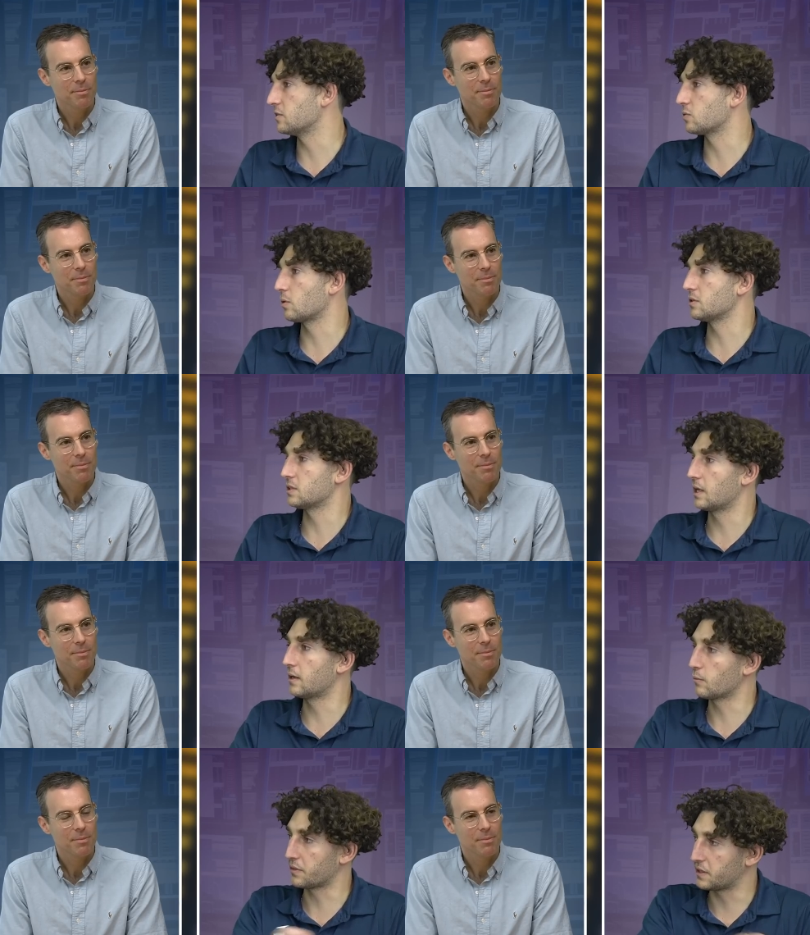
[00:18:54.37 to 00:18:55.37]
Speaker 1: source.
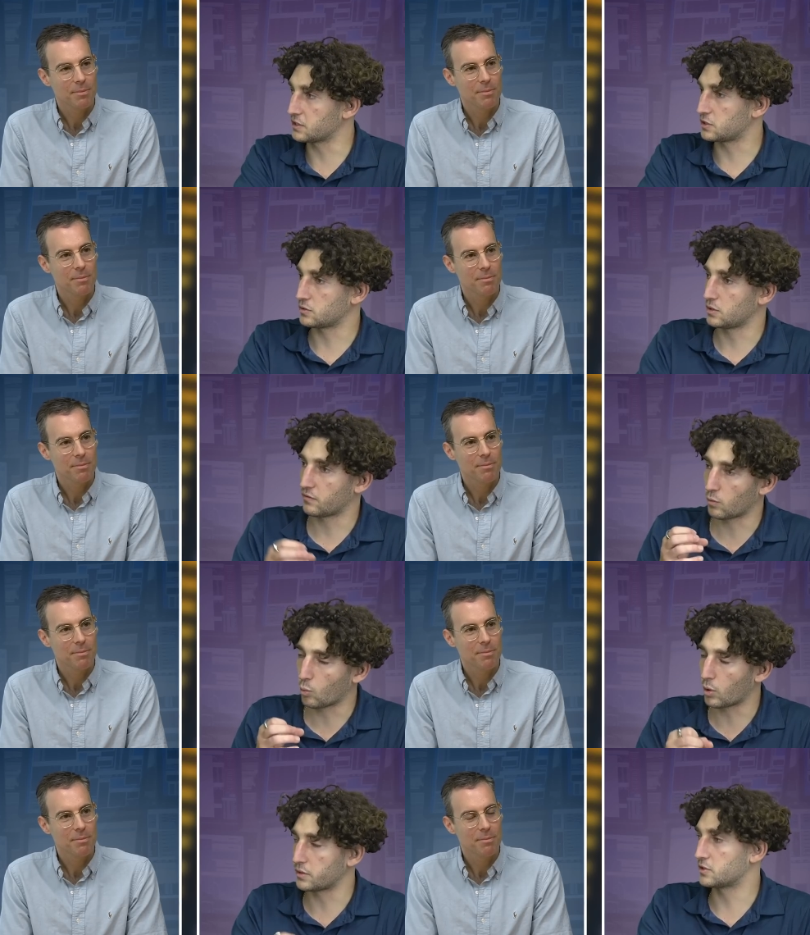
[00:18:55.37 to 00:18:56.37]
And with this, you have a
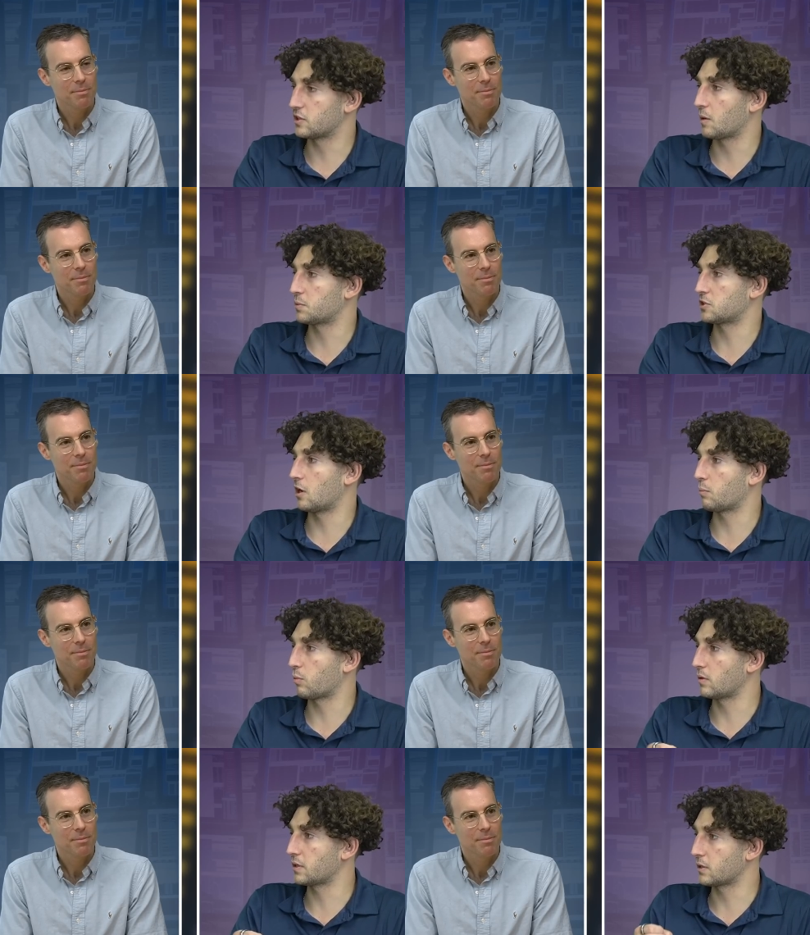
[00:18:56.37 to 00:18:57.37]
one-stop shop
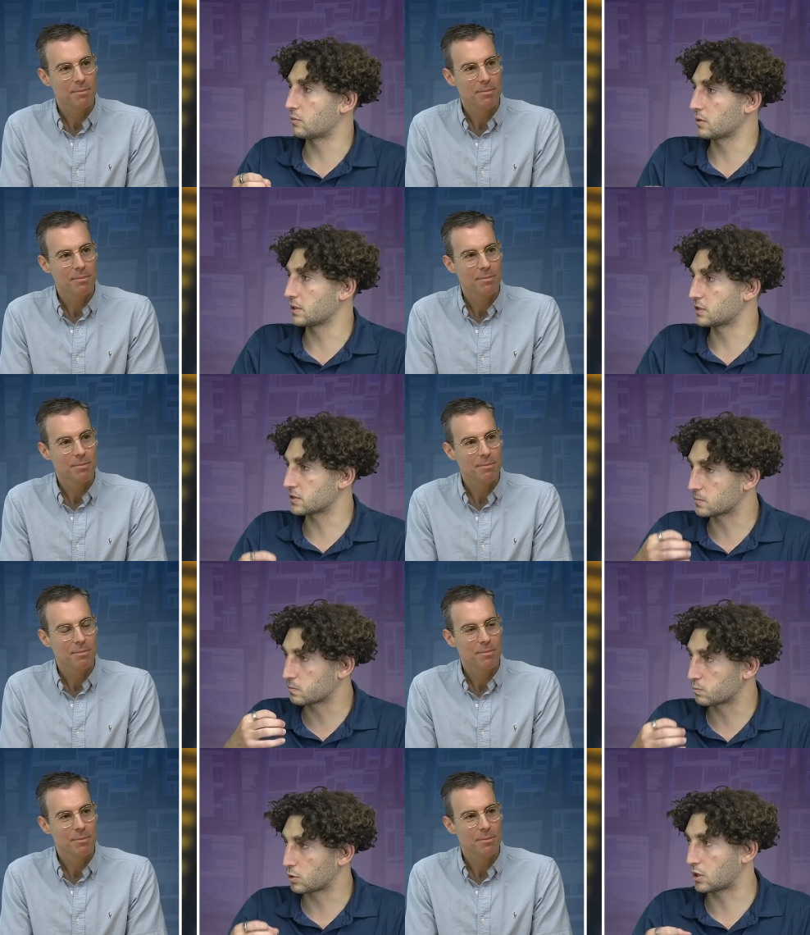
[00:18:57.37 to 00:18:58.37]
where you can really just
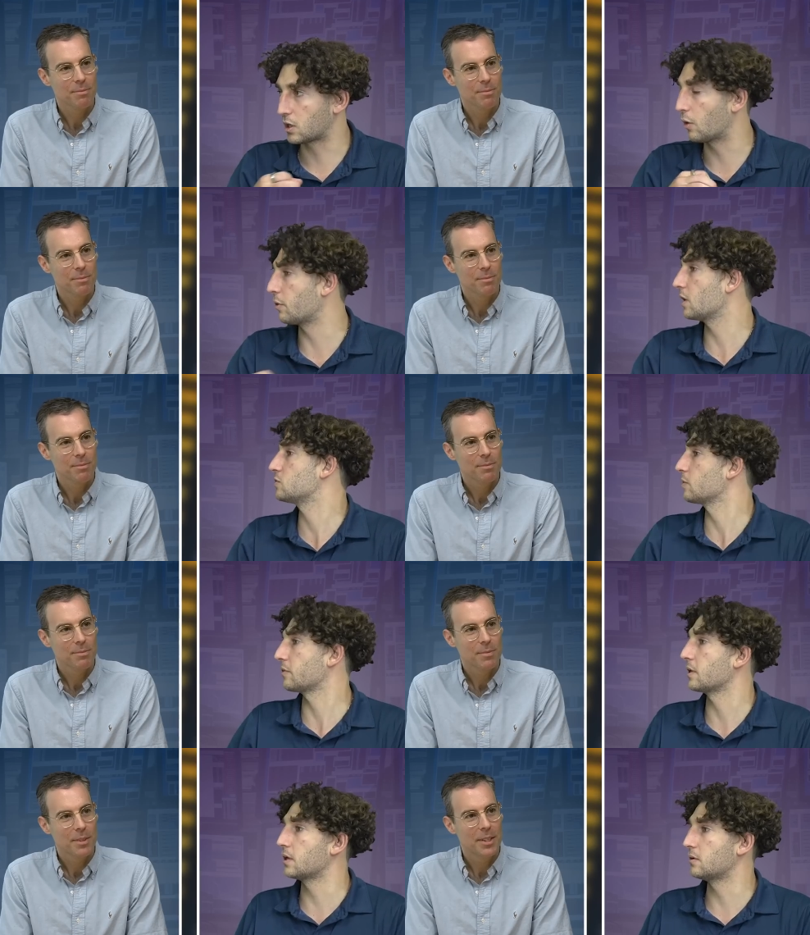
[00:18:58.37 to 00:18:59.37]
go nuts with
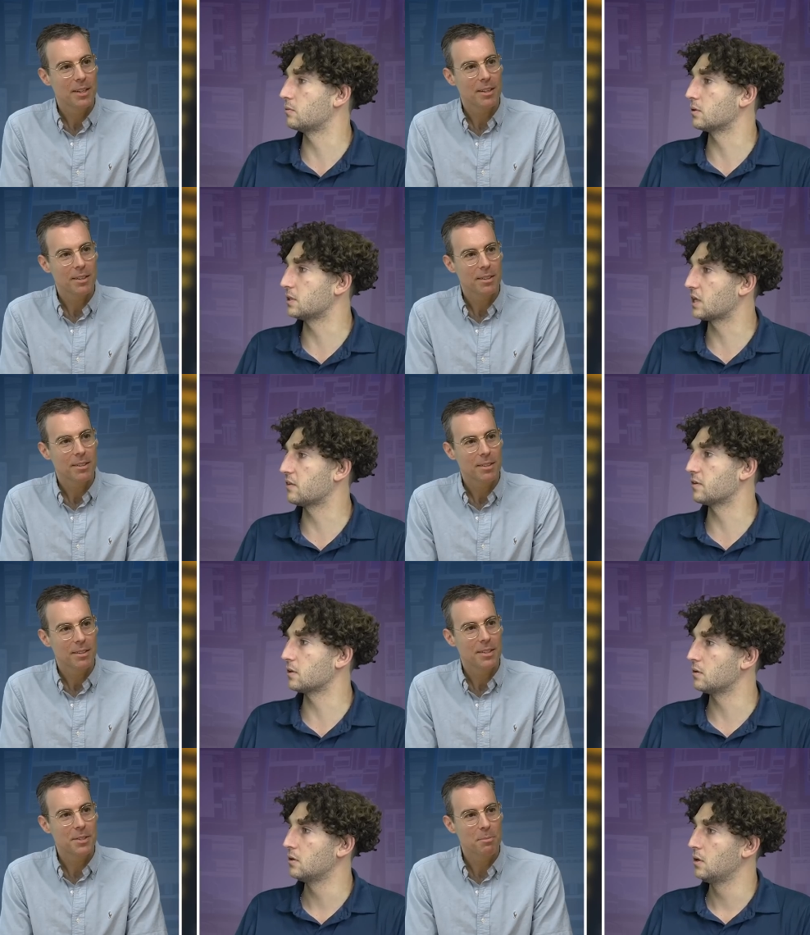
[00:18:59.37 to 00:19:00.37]
it and yeah, really dive in.
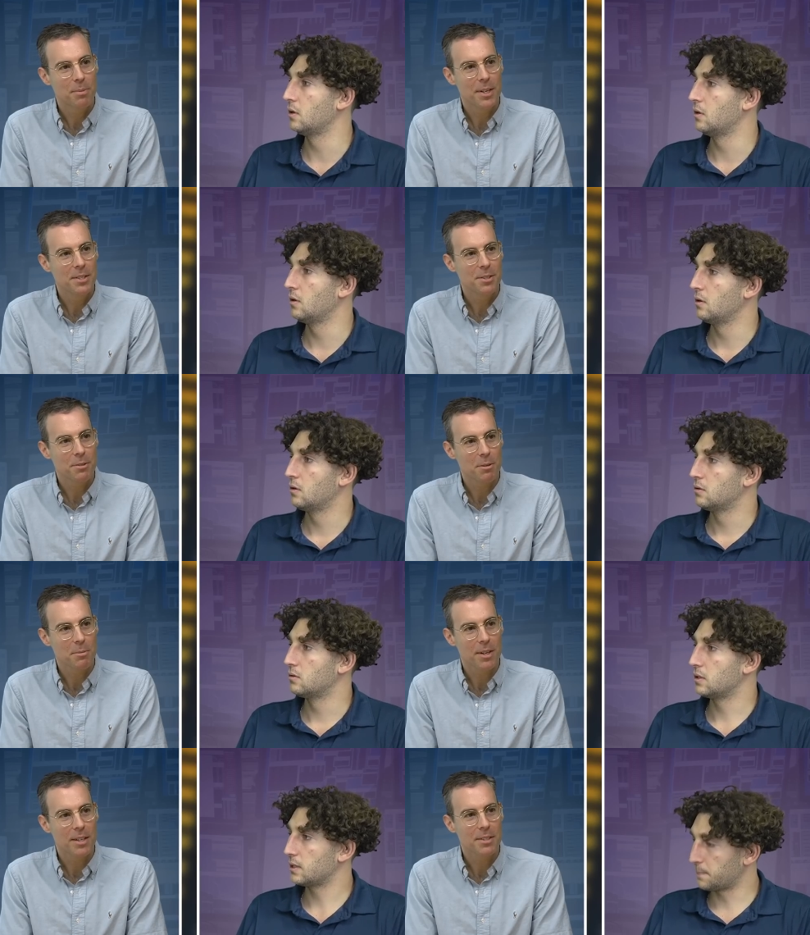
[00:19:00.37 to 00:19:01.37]
It's a
Speaker 2: brainstorm,
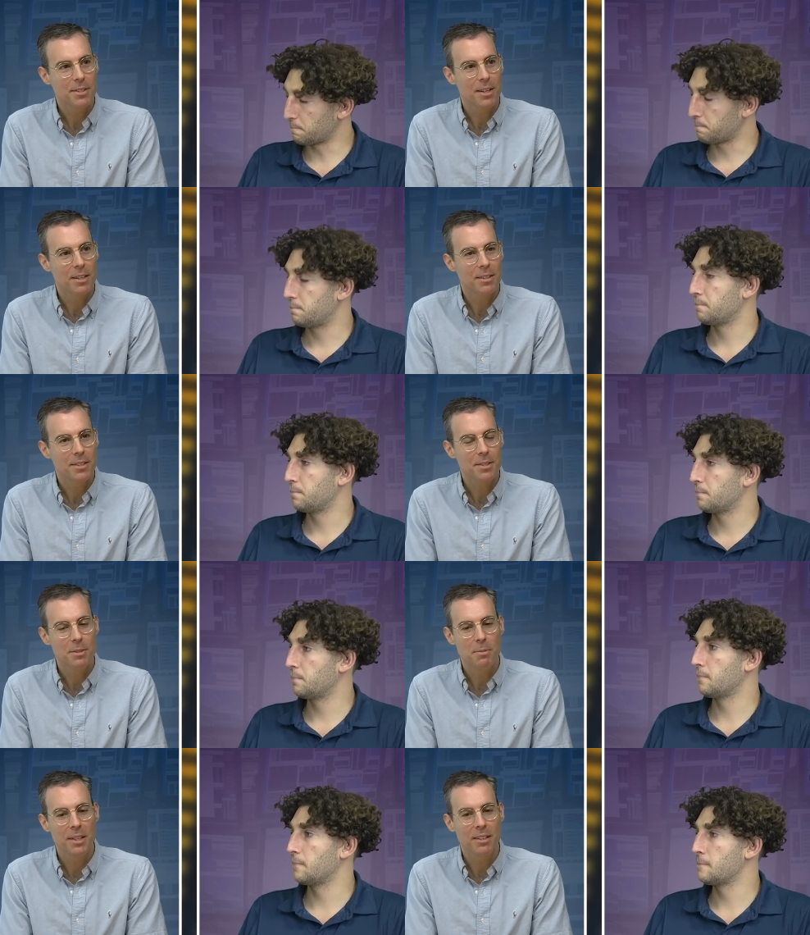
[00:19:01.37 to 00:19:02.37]
right? it's not. It
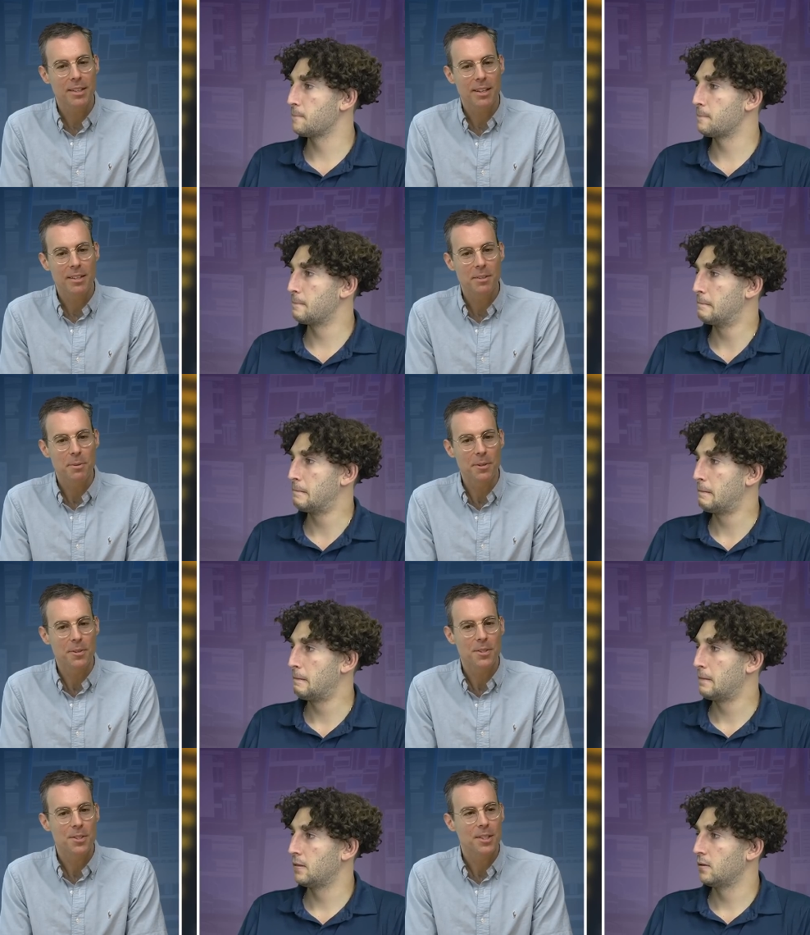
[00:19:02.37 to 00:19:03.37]
doesn't mean like any one of
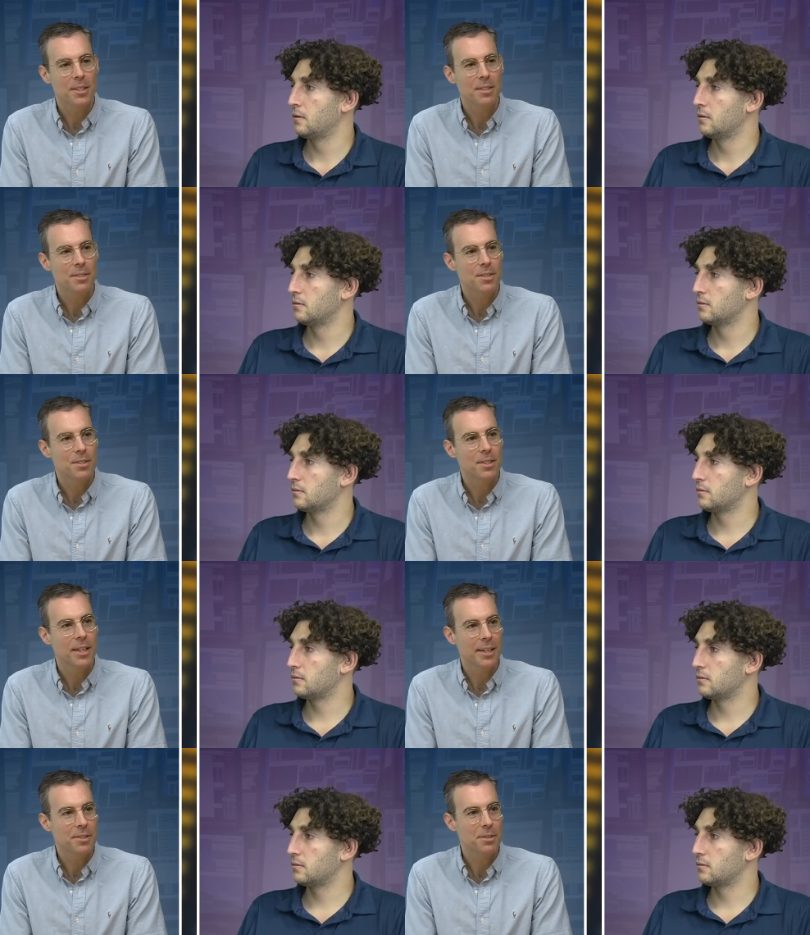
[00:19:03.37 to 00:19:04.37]
these things is the
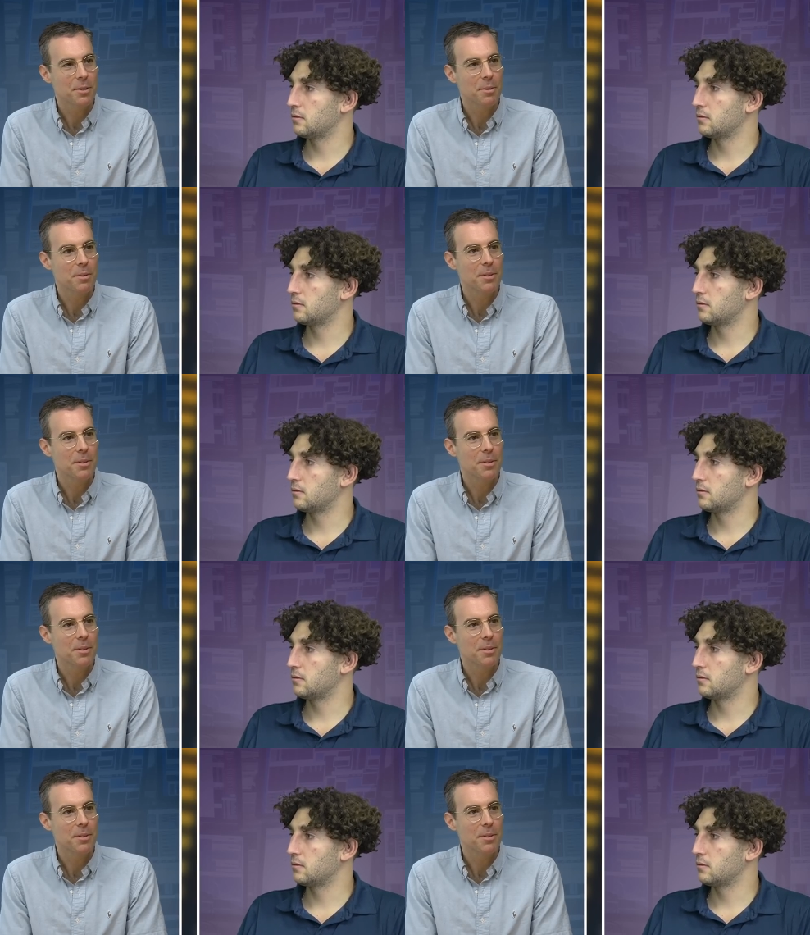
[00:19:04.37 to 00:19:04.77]
answer, or